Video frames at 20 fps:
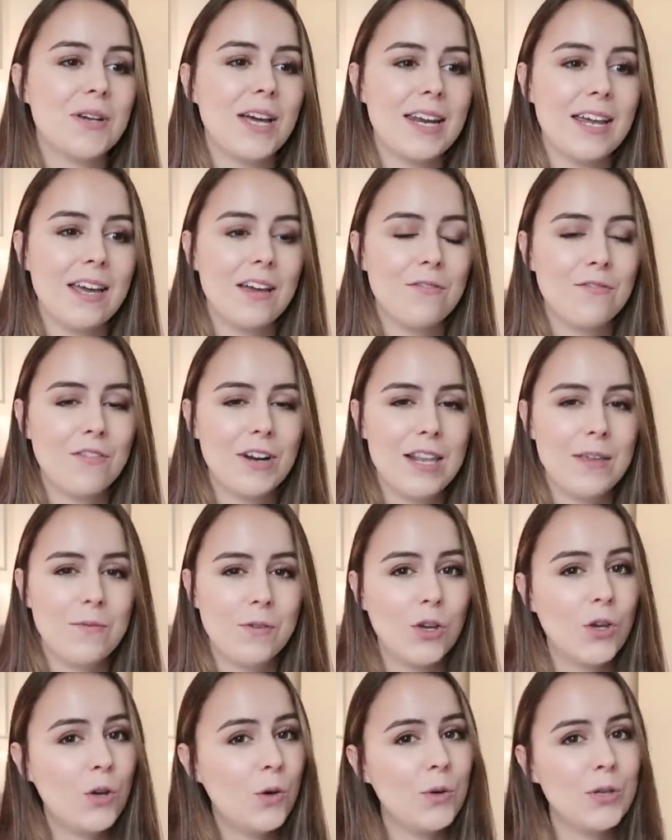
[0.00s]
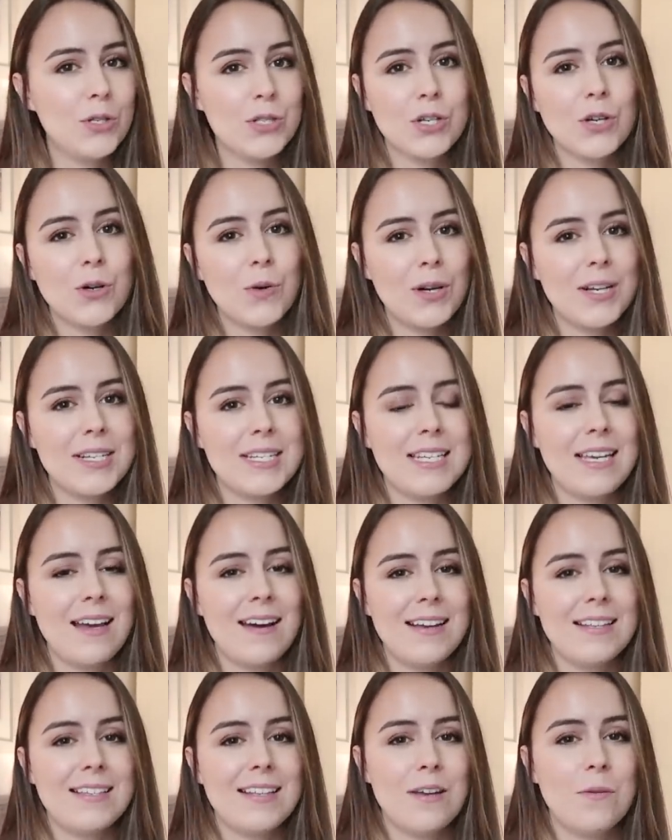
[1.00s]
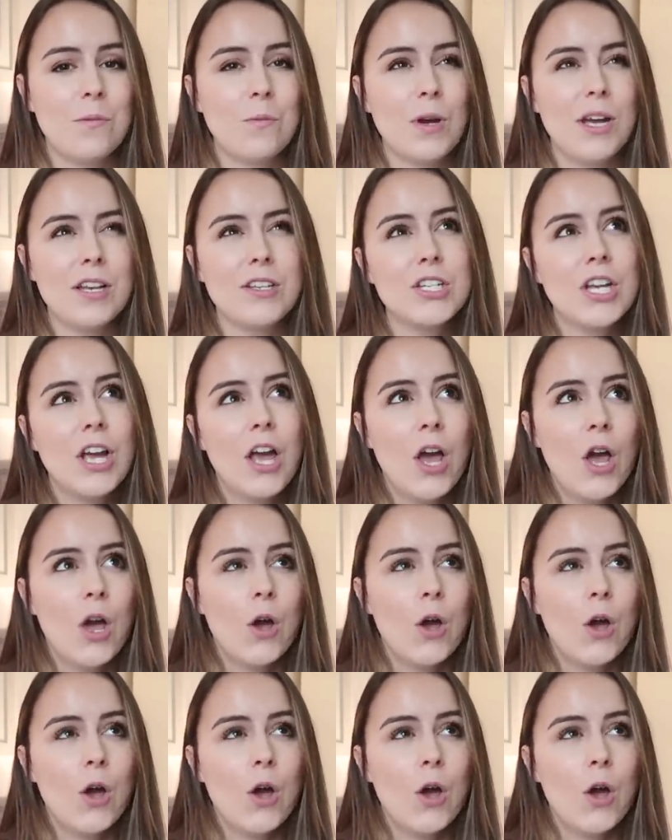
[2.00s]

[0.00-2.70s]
You're getting a really good quality item, which